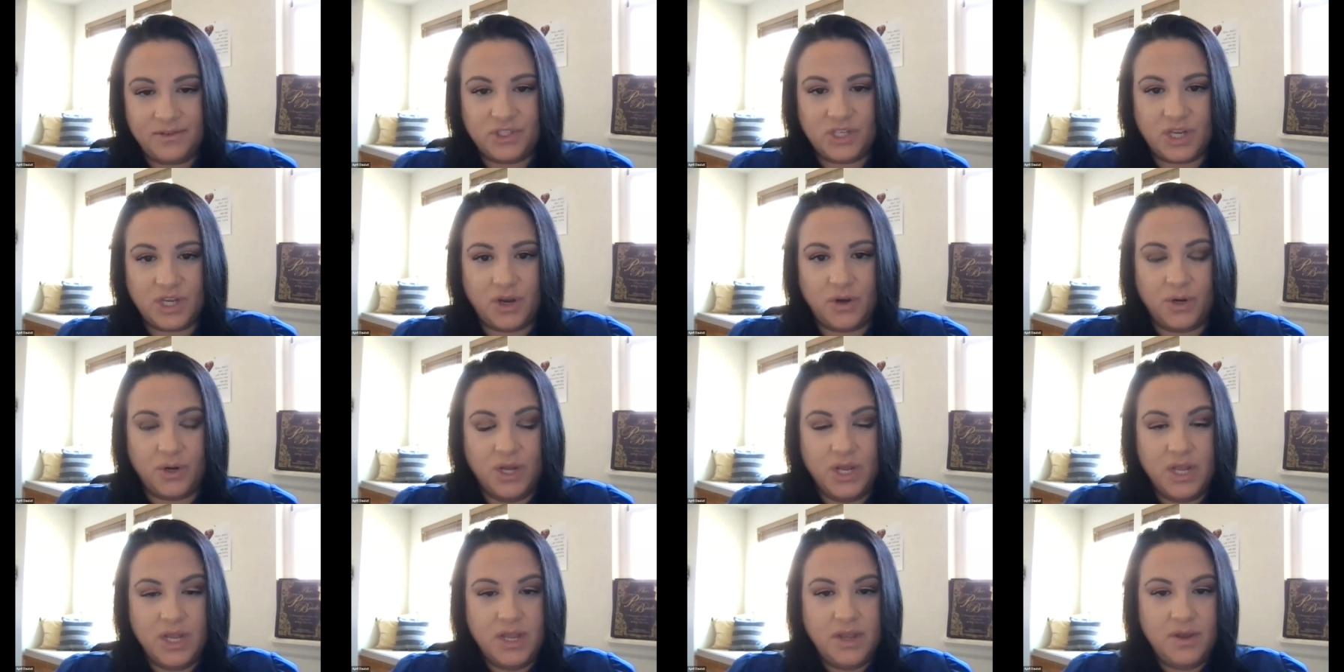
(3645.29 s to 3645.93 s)

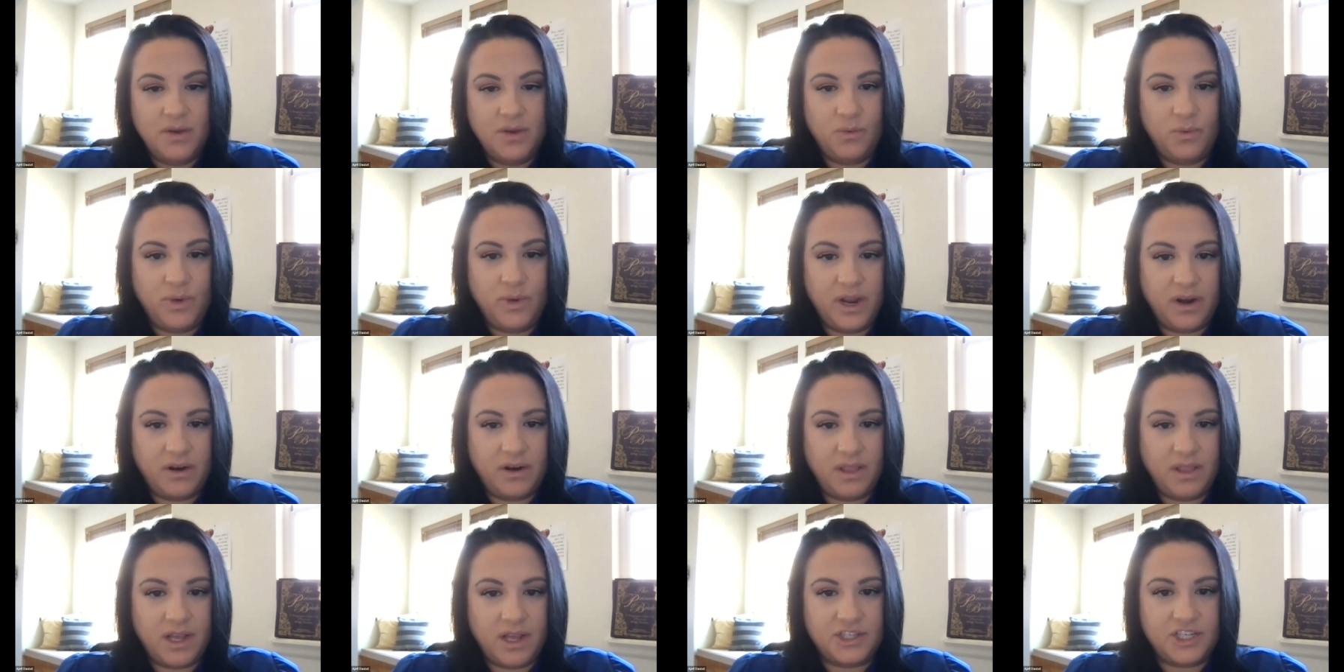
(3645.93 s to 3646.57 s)
So we
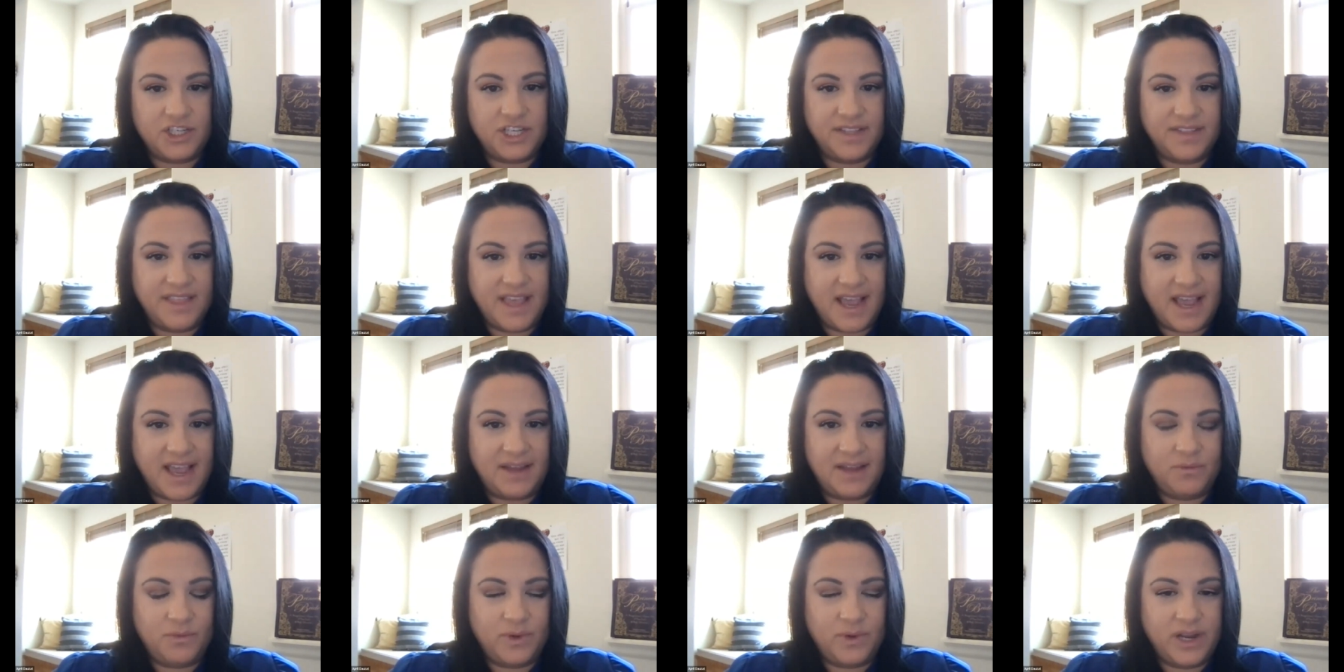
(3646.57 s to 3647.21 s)
are launching
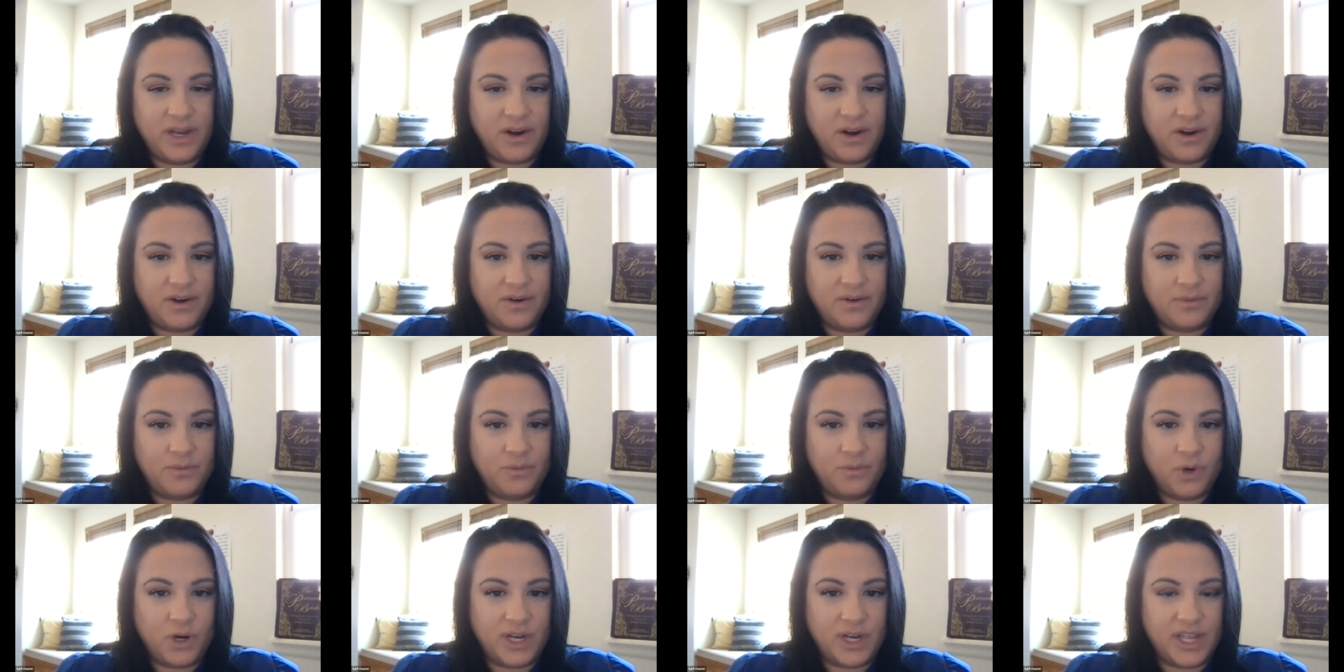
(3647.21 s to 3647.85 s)
that. We are
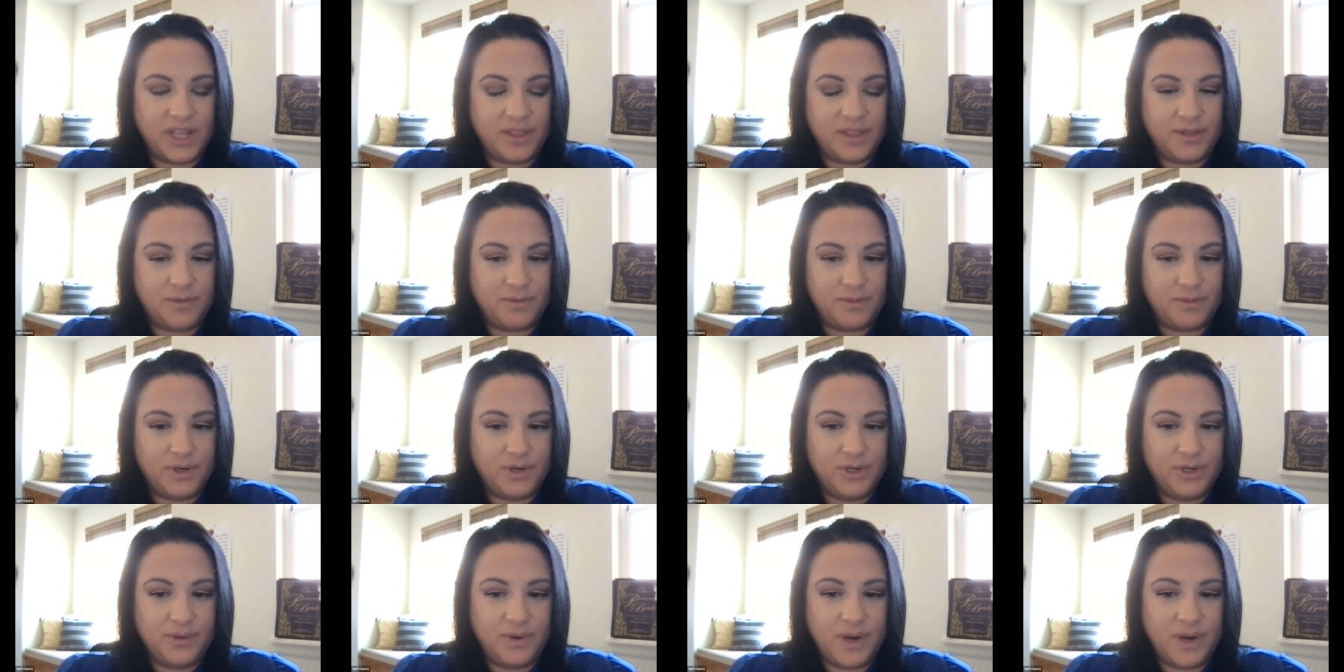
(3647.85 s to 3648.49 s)
working
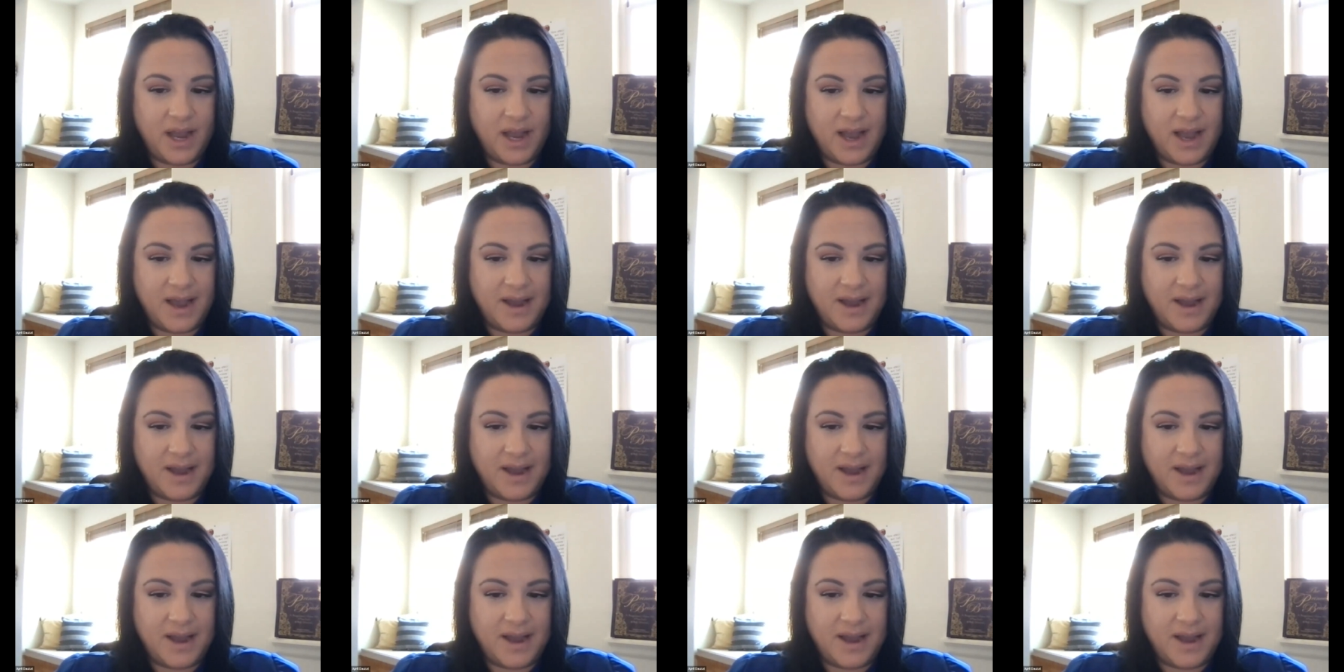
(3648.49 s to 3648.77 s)
through